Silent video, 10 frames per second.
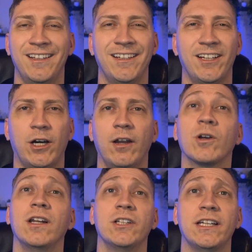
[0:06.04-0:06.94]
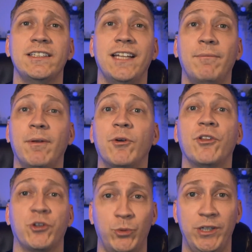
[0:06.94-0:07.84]
All right, we're going to look at tab number
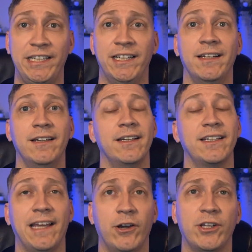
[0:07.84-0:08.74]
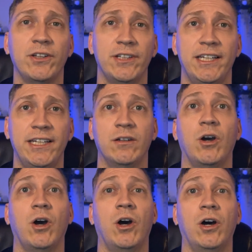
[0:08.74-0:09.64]
3, calculating
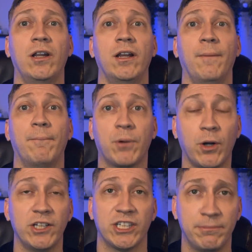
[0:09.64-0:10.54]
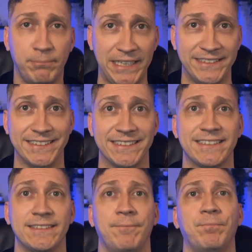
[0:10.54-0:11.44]
on project
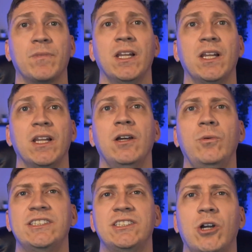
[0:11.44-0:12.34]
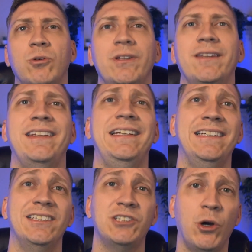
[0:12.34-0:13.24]
basis. We start with
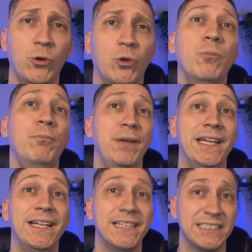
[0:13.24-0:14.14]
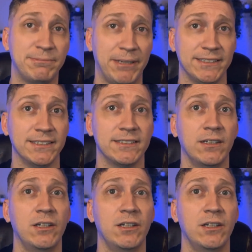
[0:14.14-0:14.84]
the total bid expenses.